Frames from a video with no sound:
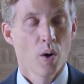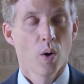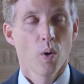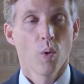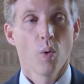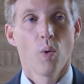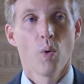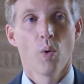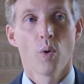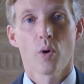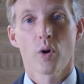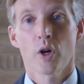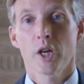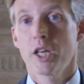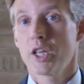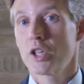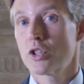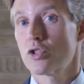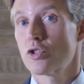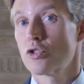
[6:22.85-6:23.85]
or
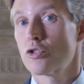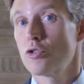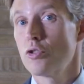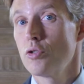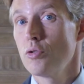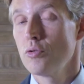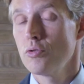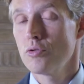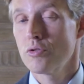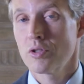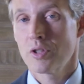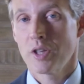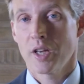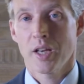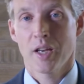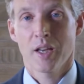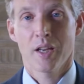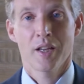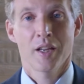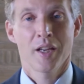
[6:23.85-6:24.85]
it's
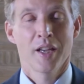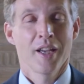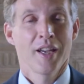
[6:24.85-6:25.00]
Tuesday,